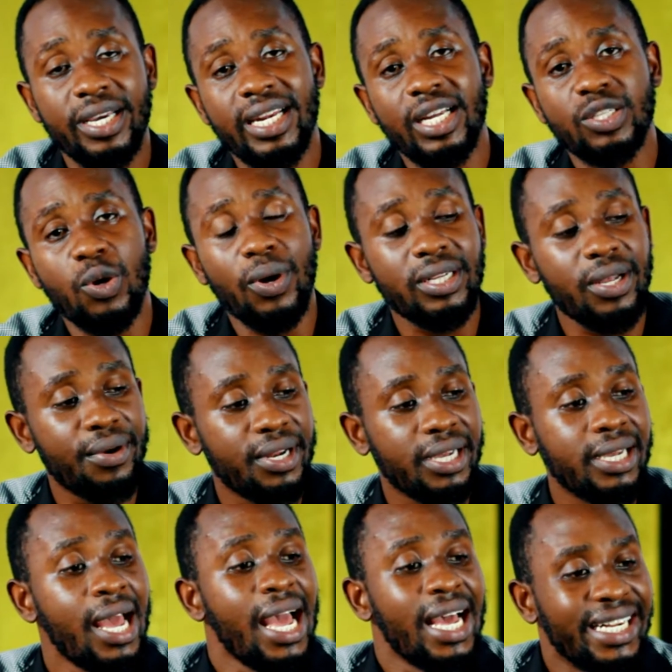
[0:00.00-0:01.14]
at, or what are they?
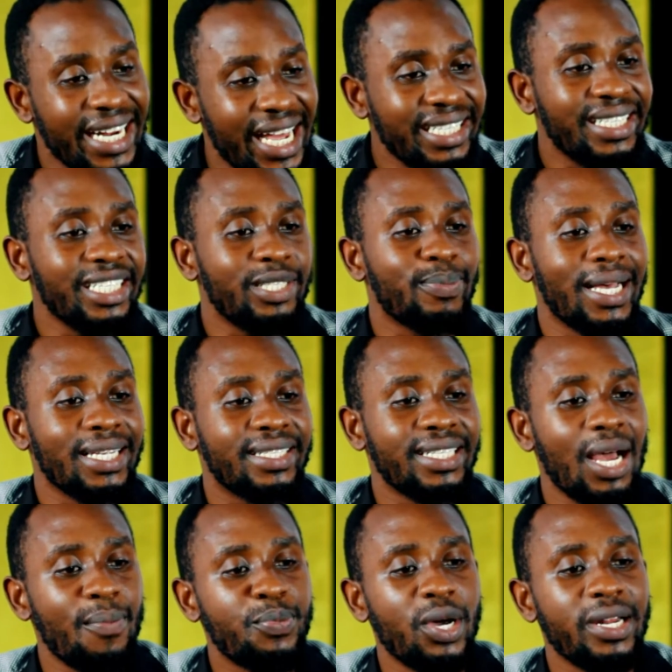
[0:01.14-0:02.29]
Nurses must
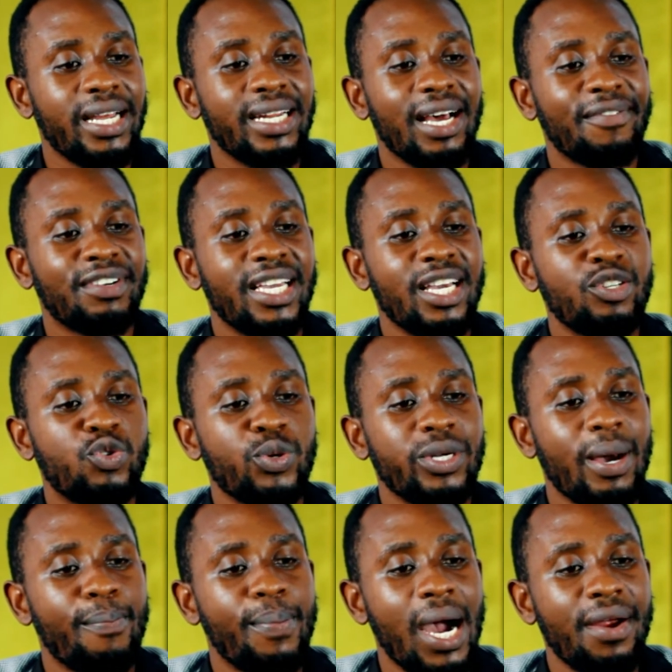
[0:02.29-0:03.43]
champion and navigate through the
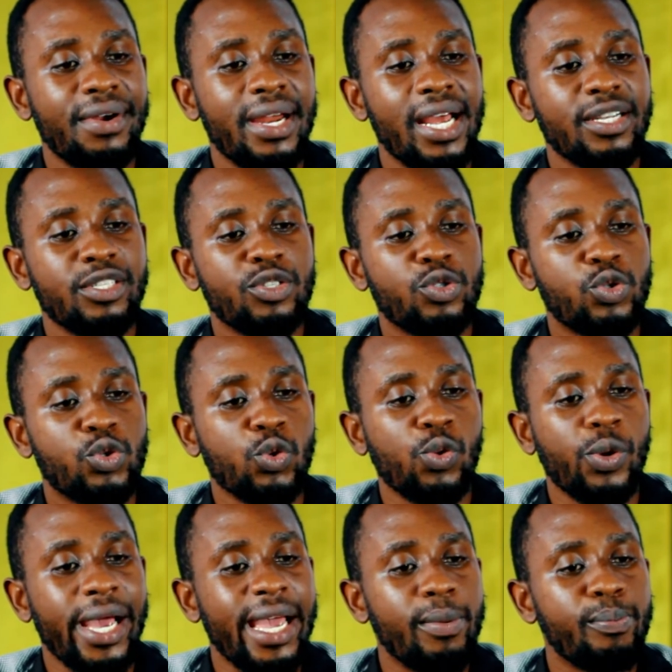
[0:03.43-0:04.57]
barriers to
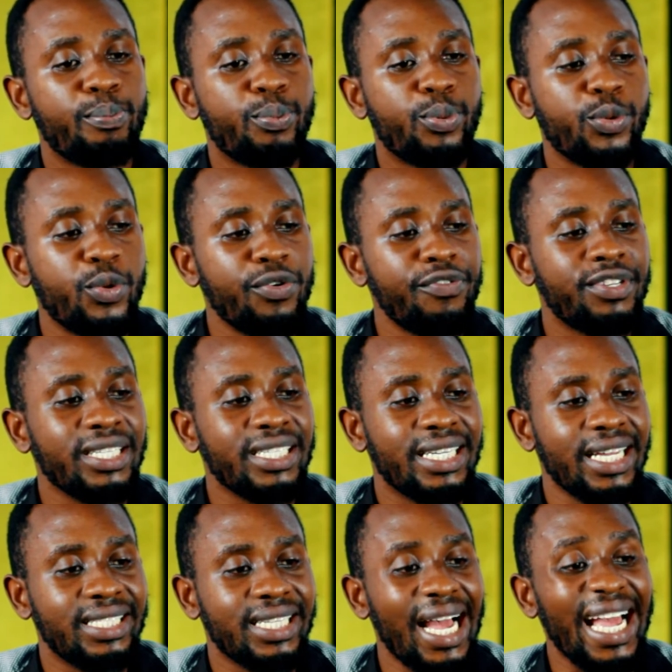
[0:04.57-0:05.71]
improve
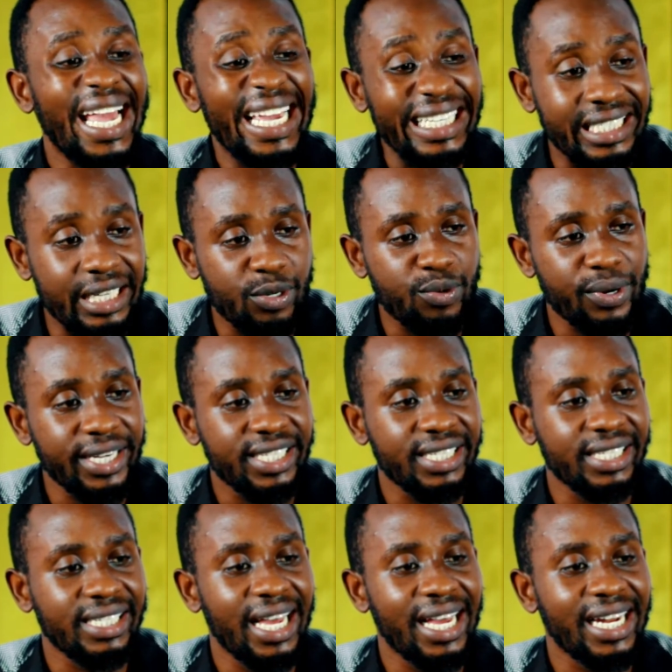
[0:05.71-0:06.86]
data integration and